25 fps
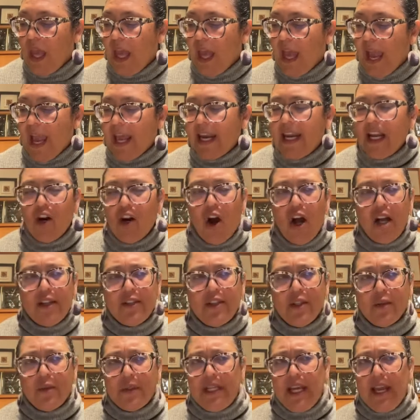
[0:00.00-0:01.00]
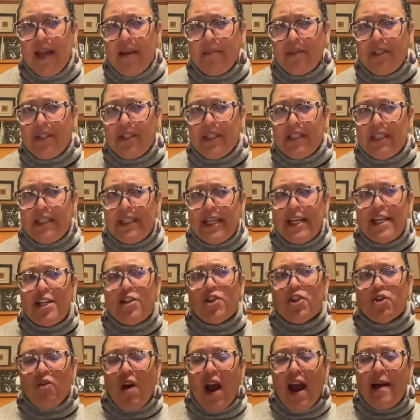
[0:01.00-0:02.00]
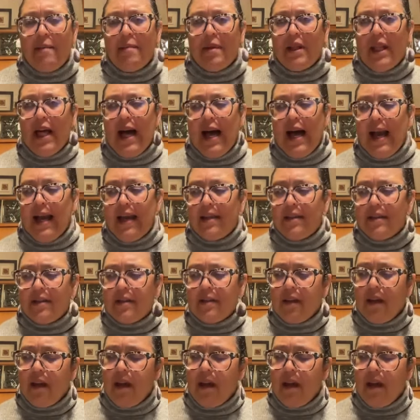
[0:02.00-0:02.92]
it also attempts to detribalize